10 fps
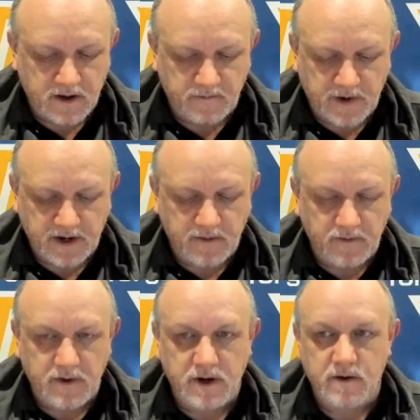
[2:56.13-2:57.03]
Money
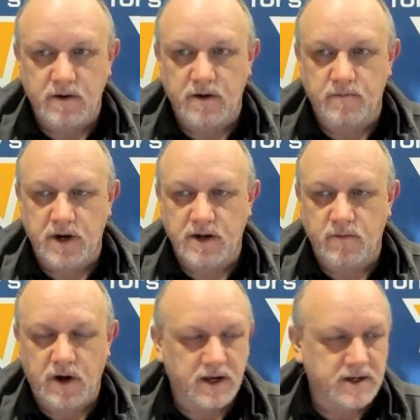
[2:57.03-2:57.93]

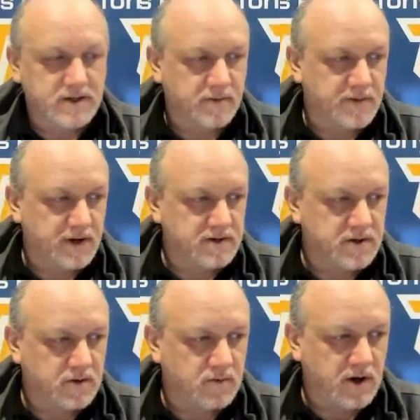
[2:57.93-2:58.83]
wise, we've done
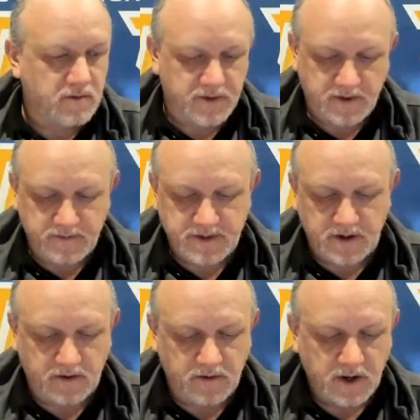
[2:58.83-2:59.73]
so well with them.
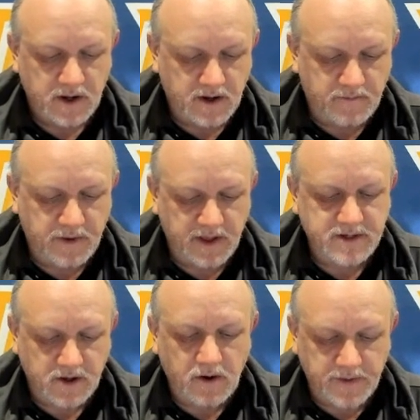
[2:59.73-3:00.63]
So, but let's
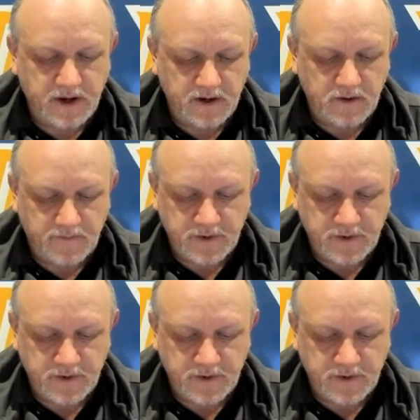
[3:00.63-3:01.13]
go on the under for